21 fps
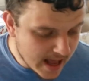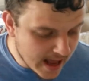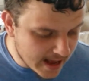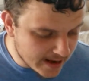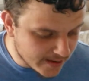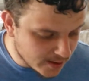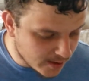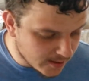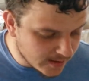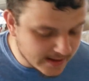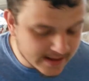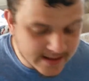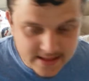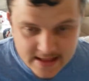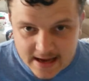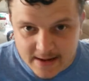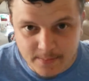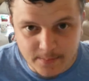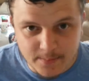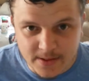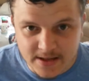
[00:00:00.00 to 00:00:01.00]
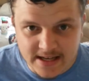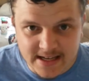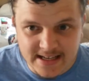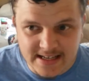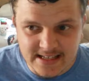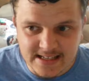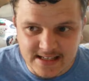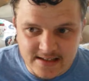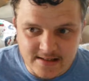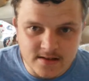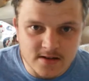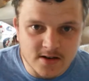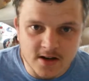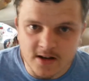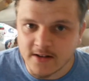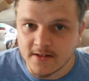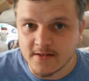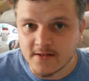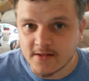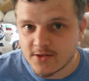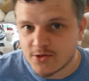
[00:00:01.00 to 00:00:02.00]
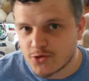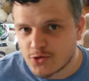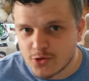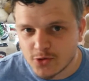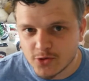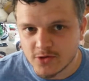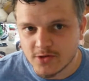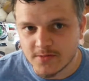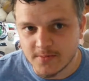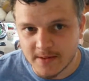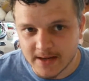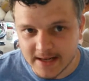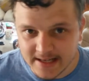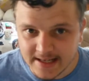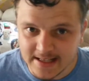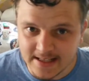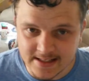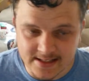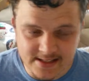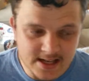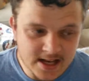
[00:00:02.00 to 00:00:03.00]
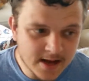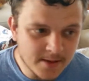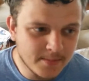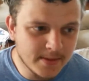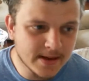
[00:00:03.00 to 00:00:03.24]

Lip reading: and not only that, but it did not suit my needs.